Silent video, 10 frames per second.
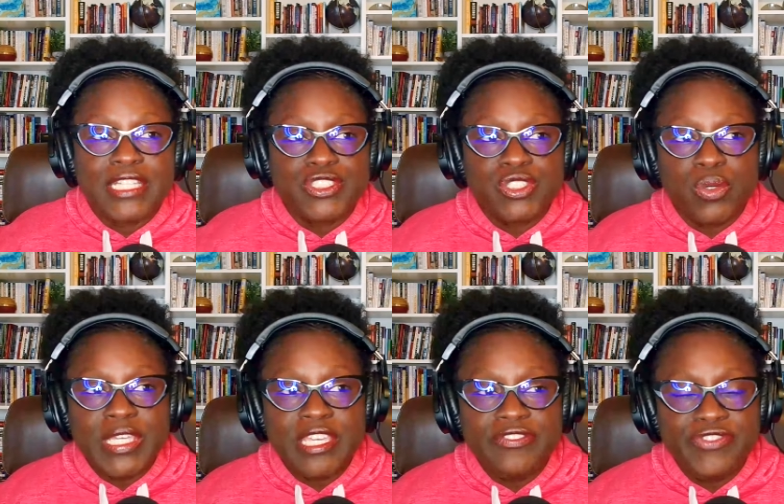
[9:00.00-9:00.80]
And
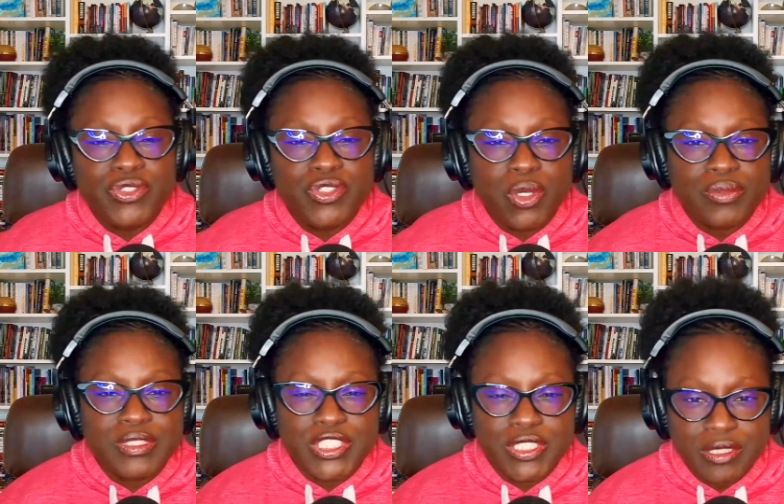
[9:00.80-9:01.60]
so if you
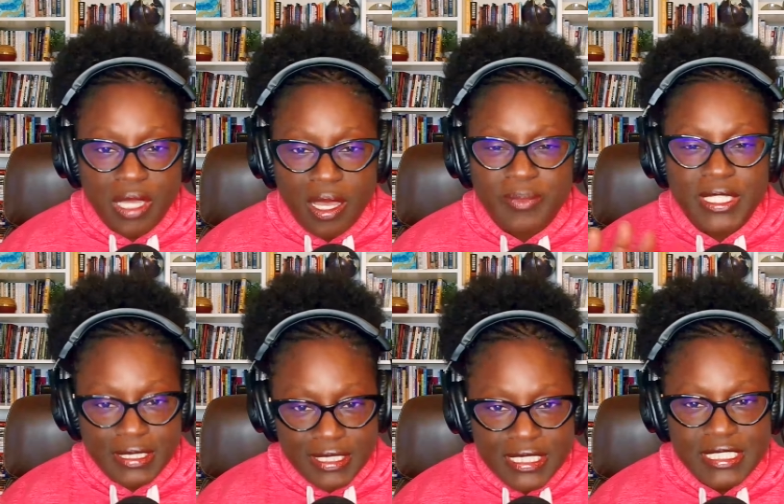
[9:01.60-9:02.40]
don't stop,
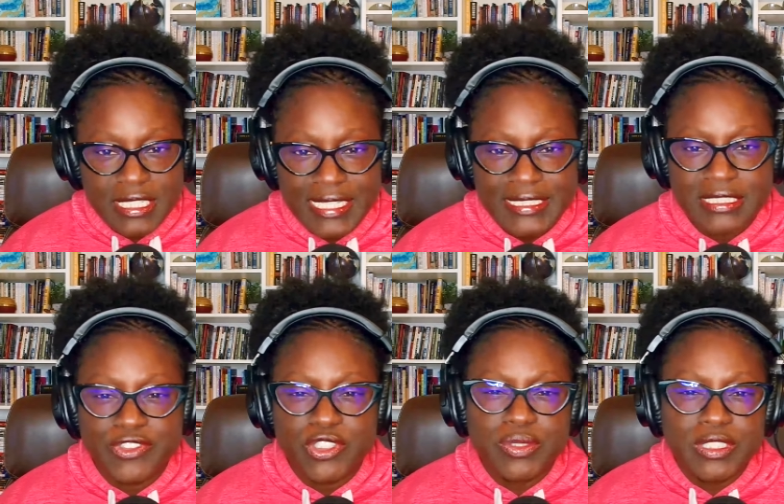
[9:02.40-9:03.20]
this is a lesson,
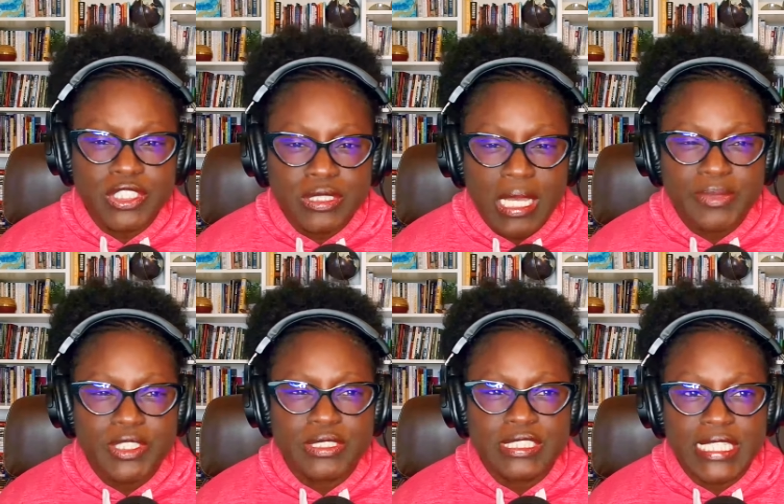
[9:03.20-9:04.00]
if you don't
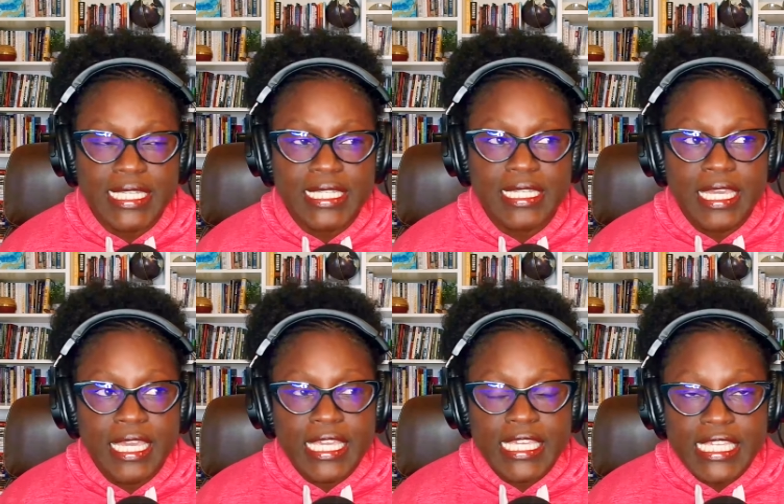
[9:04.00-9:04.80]
stop to take
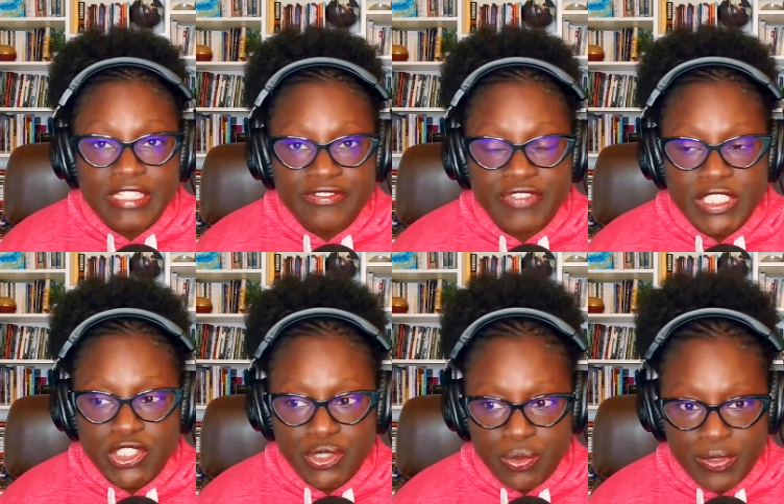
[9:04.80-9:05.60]

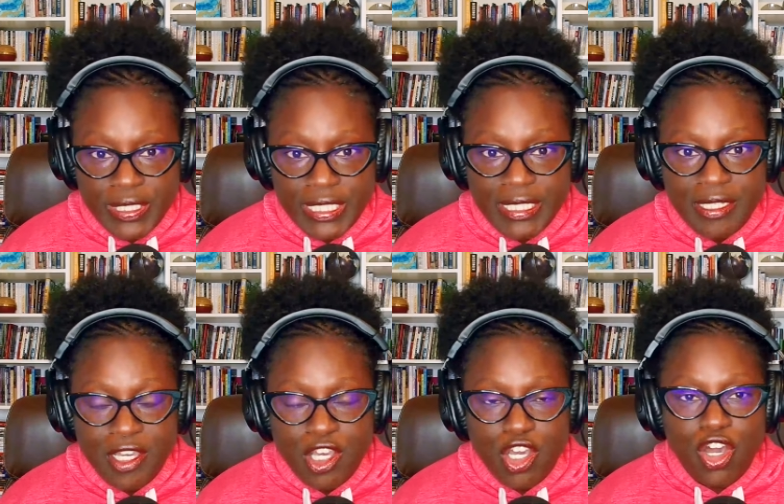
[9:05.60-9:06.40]
inventory
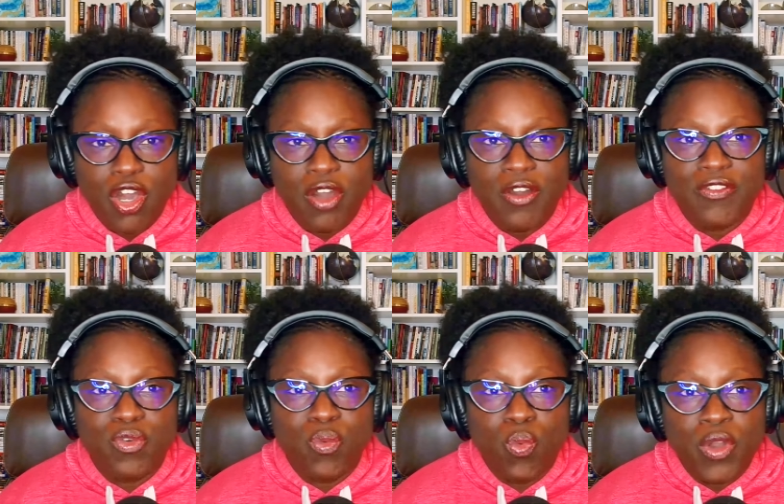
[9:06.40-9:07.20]
of
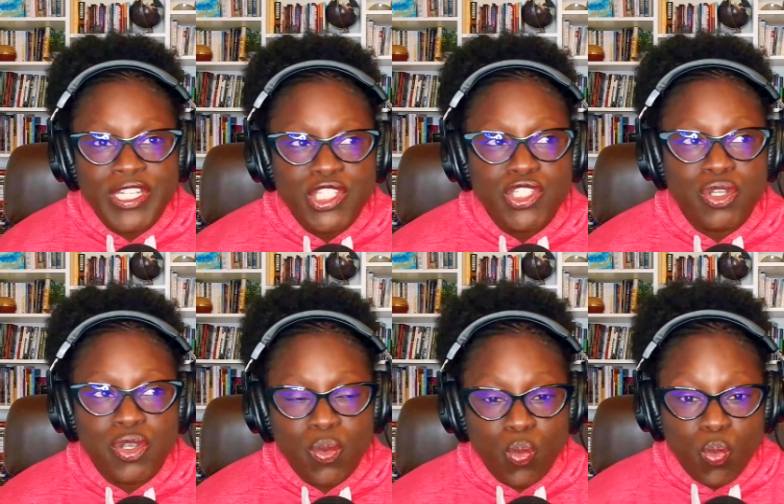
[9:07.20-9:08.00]
what
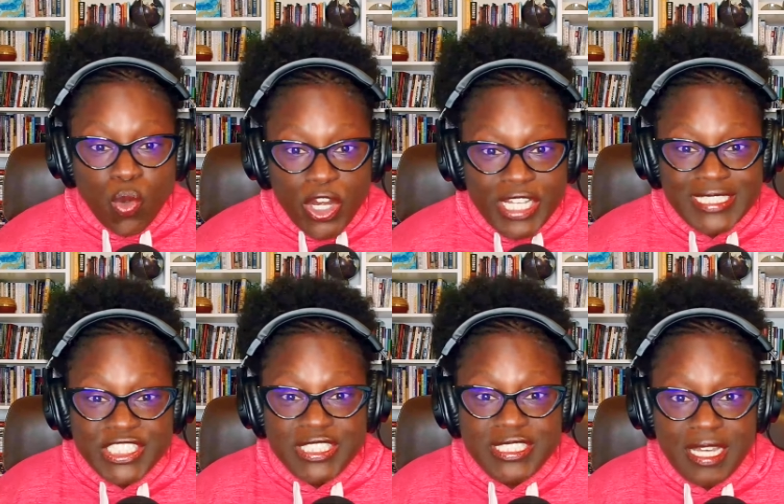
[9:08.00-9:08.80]
your work
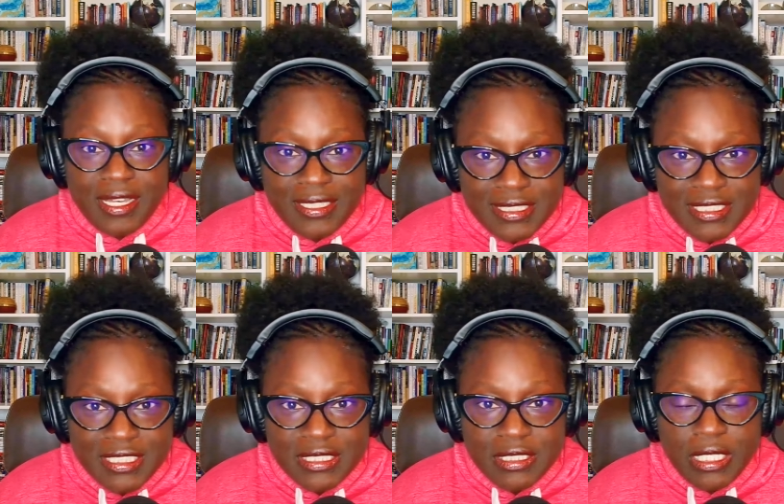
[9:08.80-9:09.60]

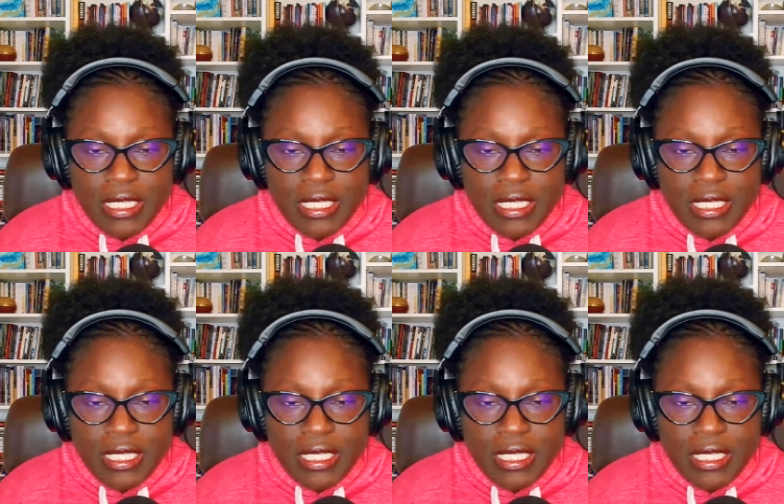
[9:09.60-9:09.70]
does,